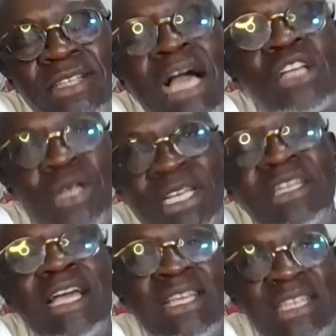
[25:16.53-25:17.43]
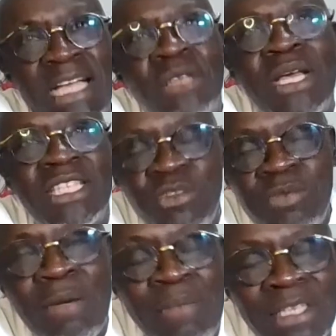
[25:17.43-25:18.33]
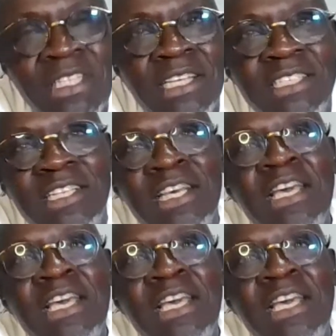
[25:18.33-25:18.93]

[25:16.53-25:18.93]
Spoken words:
actually 1990 when I set up my business,